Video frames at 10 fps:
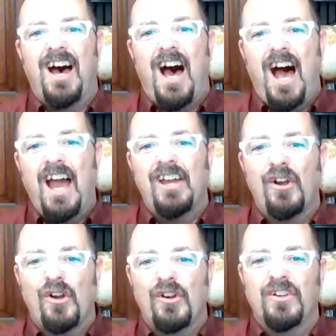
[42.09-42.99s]
I
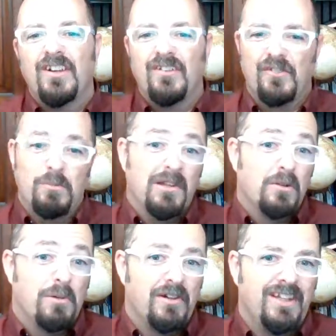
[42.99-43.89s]
heard from a little
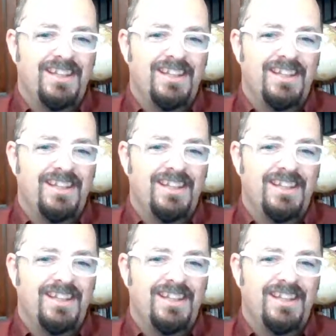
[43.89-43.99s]
birdie